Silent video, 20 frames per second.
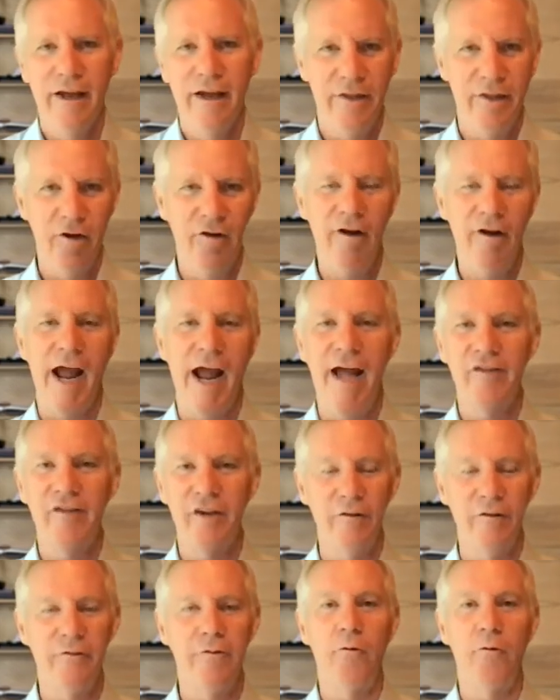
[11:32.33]
They're
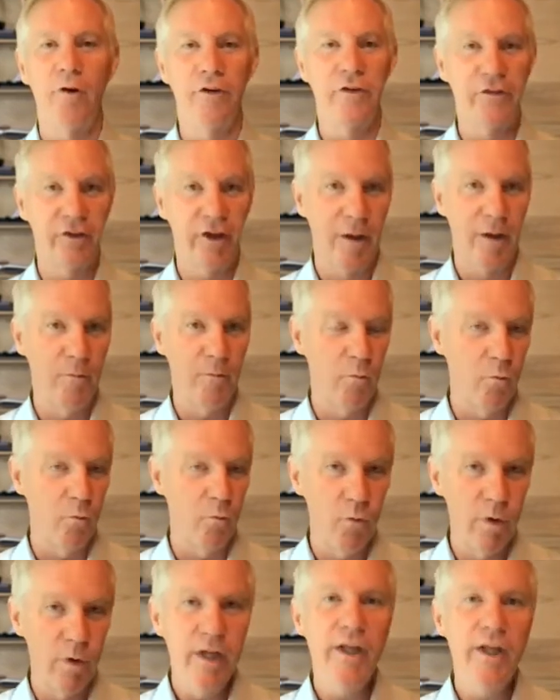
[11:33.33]
asking for some
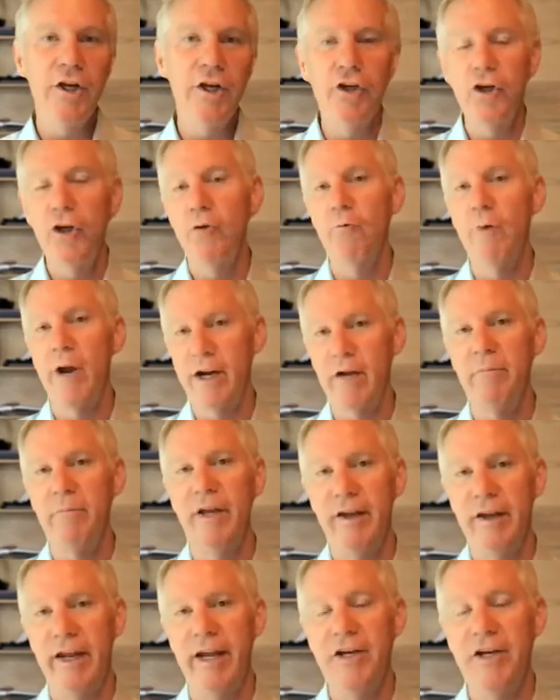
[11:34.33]
really good
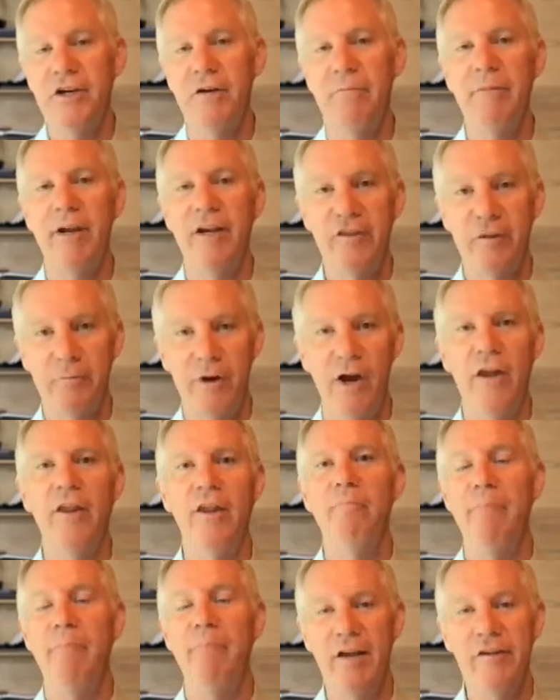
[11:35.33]
recommendation based upon the
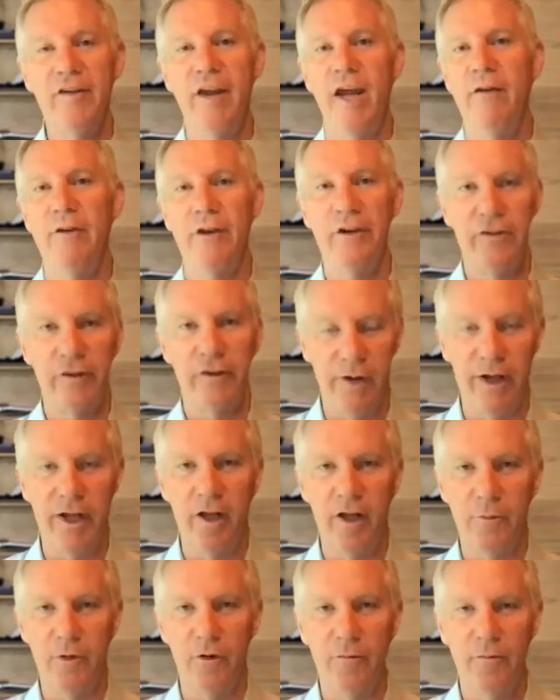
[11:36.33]
best evidence
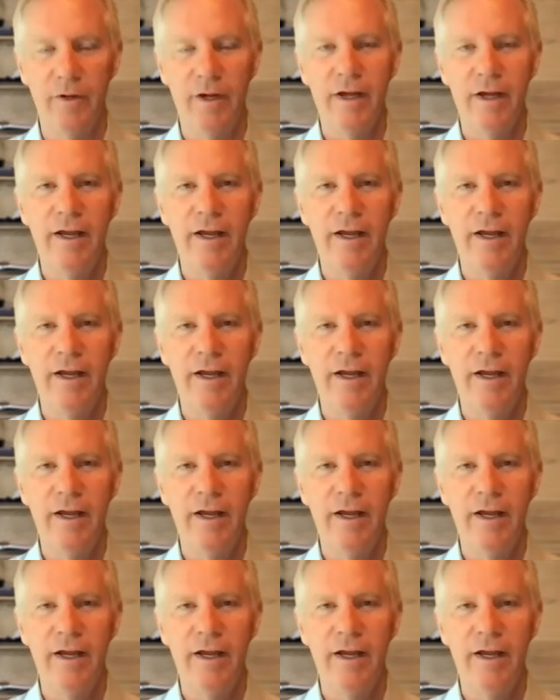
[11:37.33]
available.